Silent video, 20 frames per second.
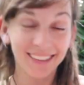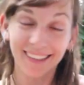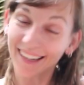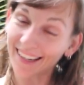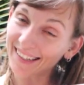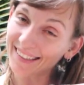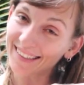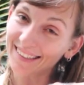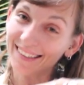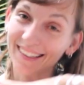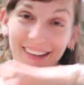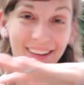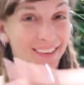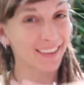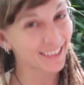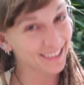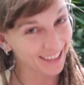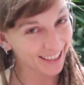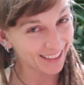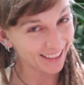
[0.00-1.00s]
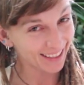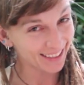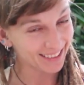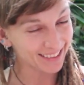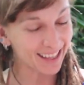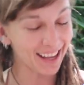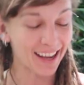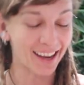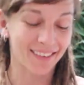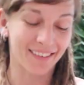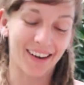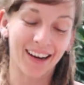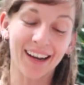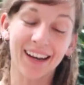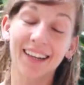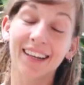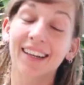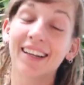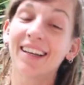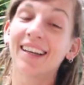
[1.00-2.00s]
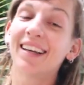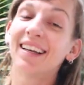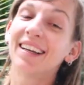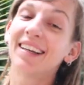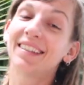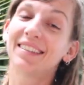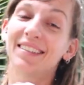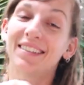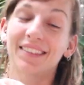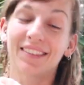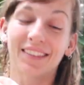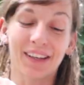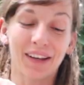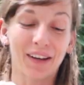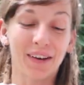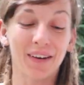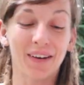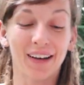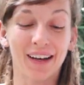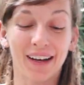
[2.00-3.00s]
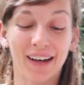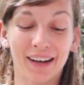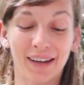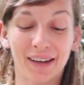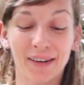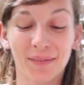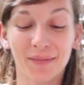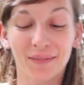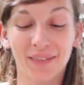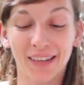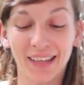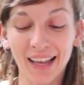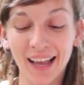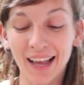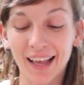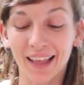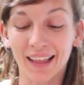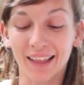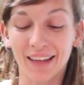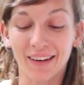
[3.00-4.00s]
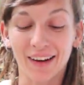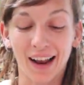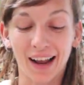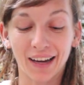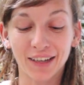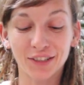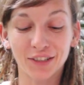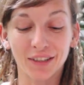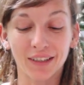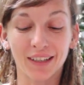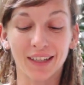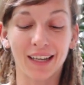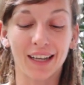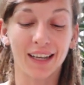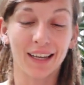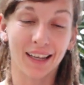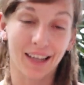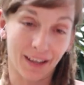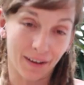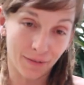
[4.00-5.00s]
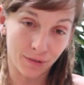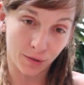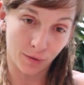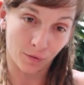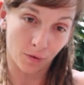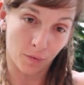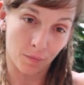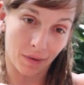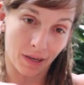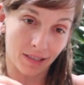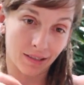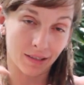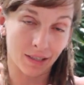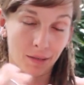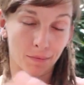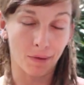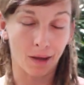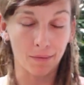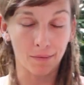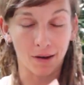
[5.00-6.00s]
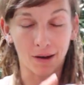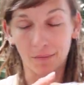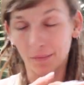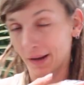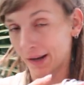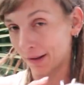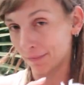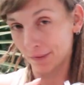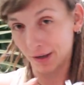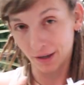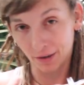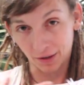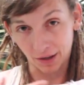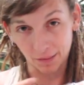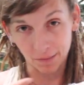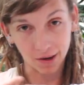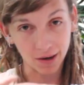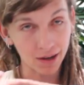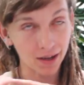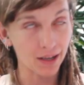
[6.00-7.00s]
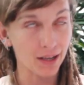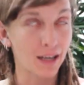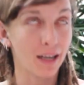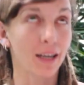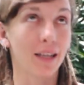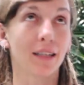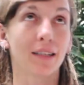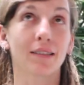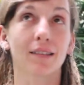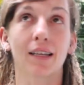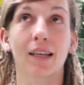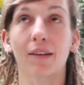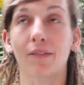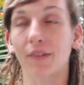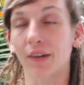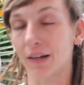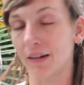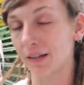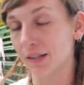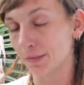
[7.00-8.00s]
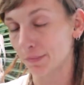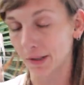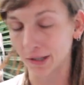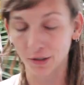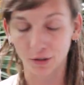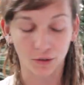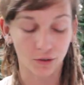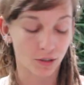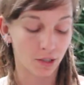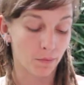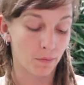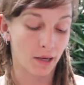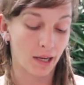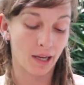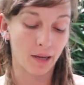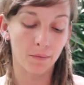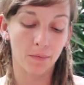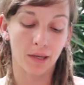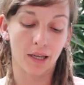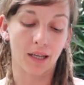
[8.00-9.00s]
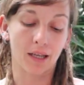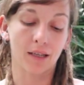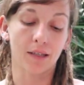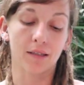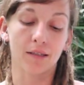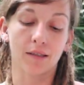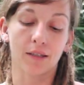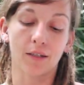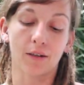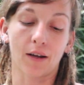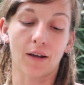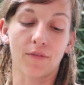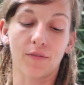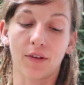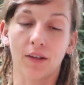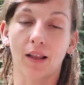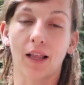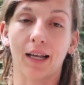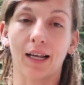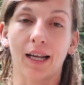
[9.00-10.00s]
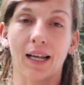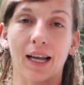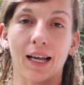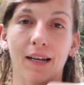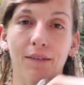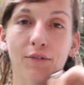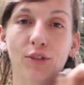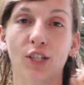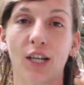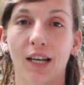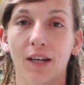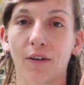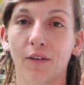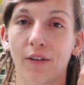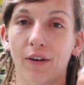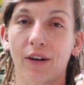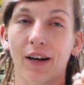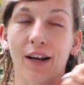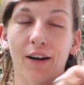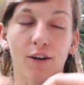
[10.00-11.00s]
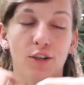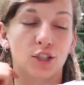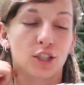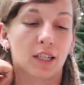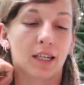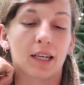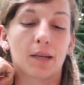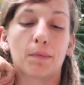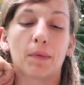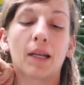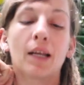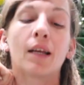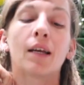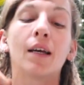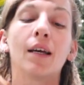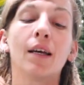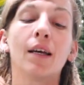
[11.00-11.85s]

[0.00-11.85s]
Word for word: Yes, how exciting is that, right? So, um, yeah, they're actually gifts from basically my mom and my grandma, and it's like very special to me because, you know, I feel like I kind of channel their energy in me.